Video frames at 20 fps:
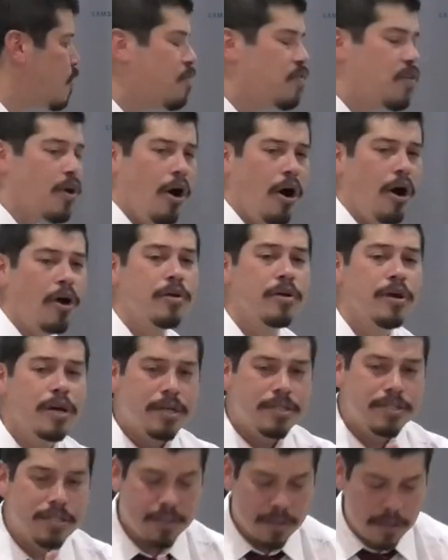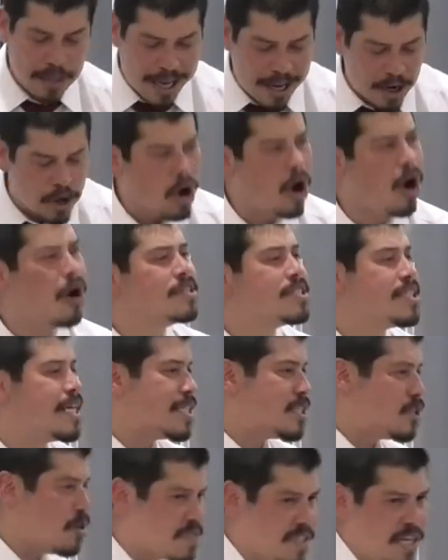of God in
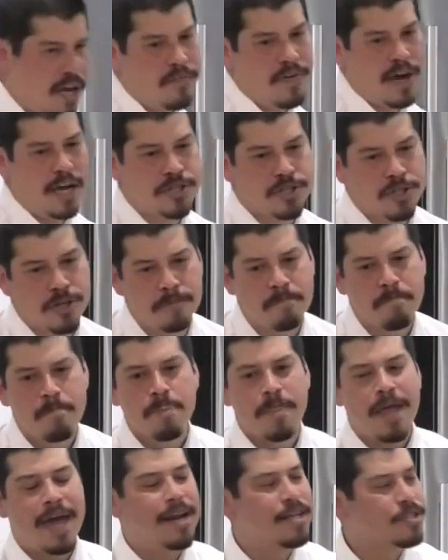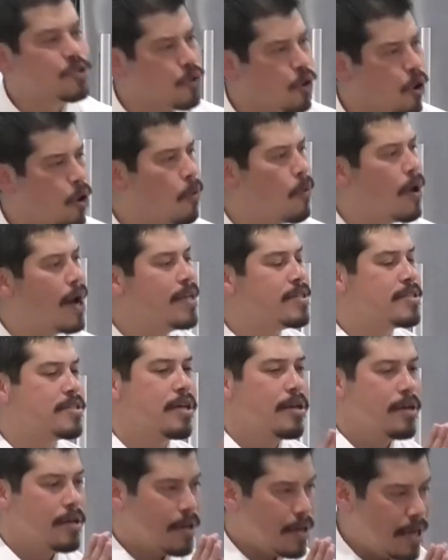context of salvation, and it's always
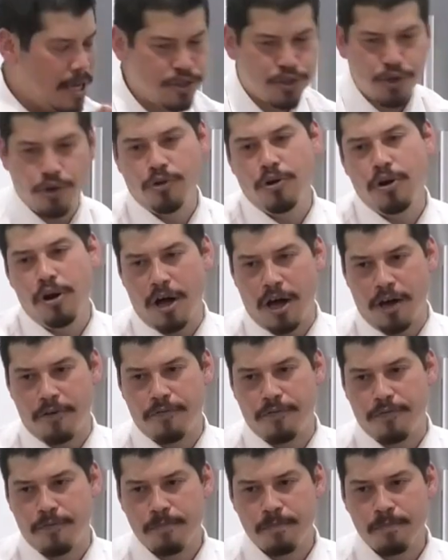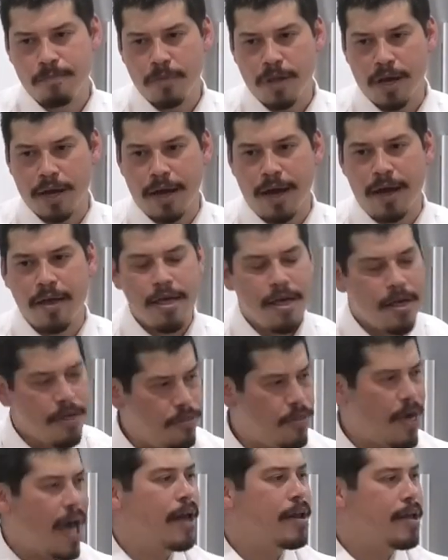eternal life. Okay?
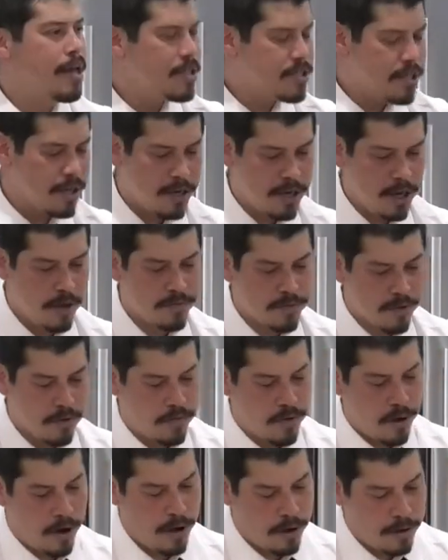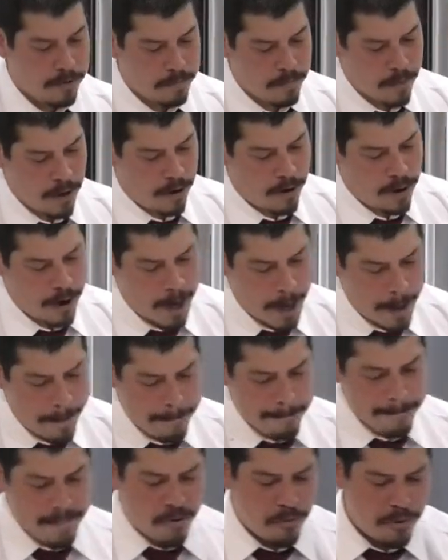That is the gift of God. All right?
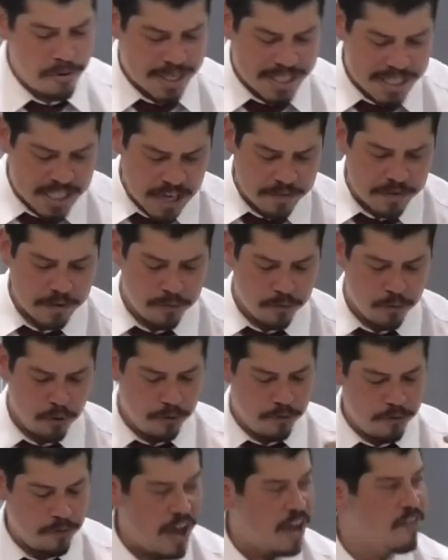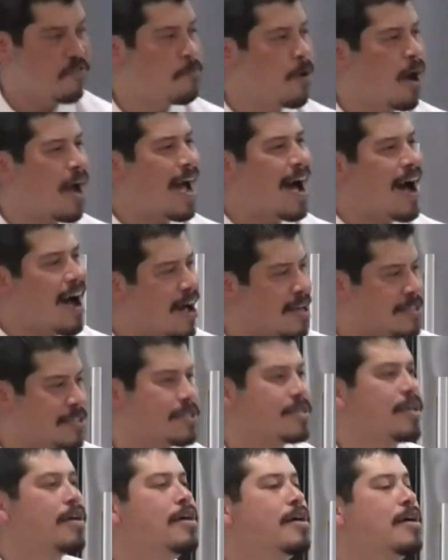We receive it through faith by
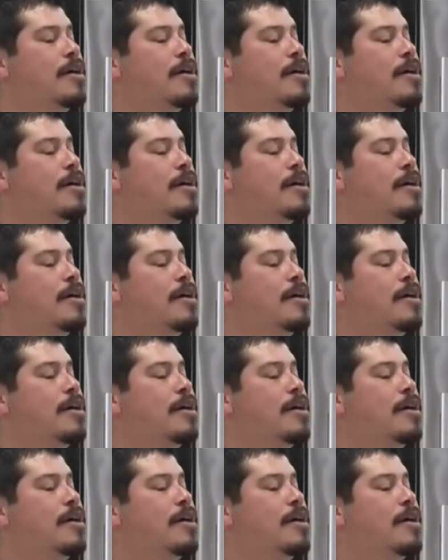us